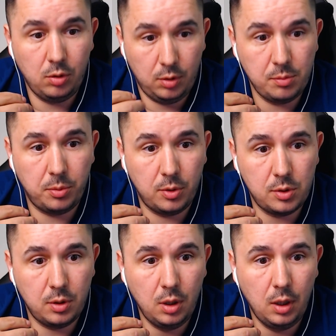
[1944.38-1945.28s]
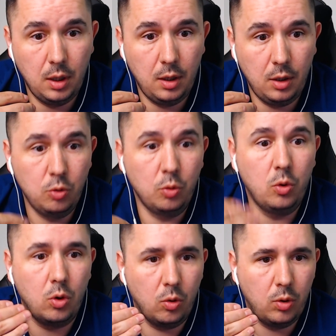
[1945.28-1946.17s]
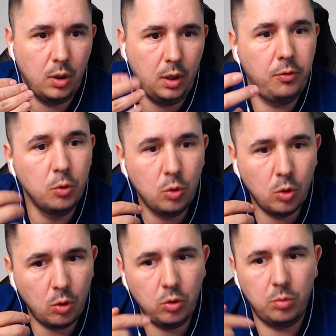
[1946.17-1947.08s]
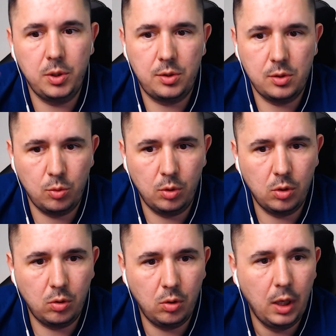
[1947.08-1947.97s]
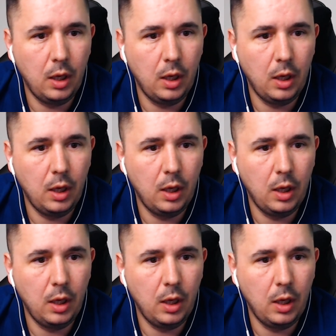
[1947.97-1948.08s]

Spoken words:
as a person, you grow. If you grow, your business will grow.